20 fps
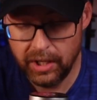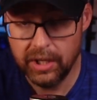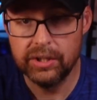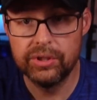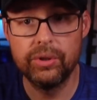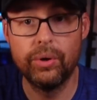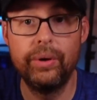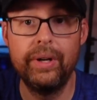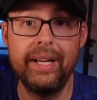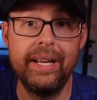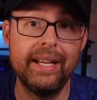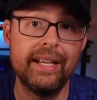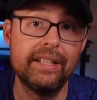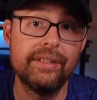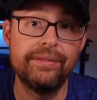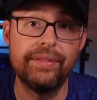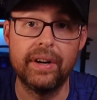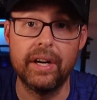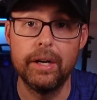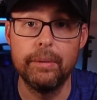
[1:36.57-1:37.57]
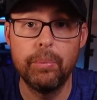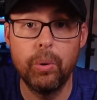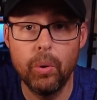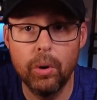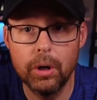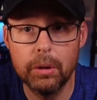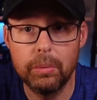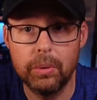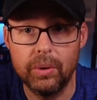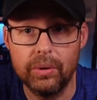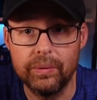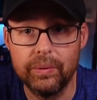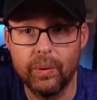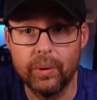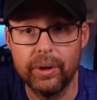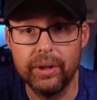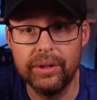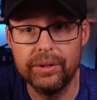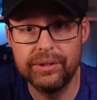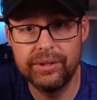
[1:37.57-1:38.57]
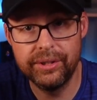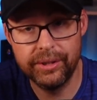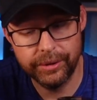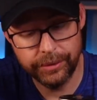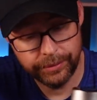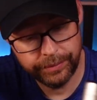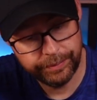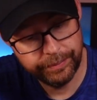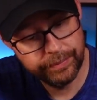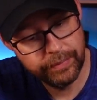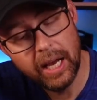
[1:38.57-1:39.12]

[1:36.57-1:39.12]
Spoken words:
So it is very portable for you too.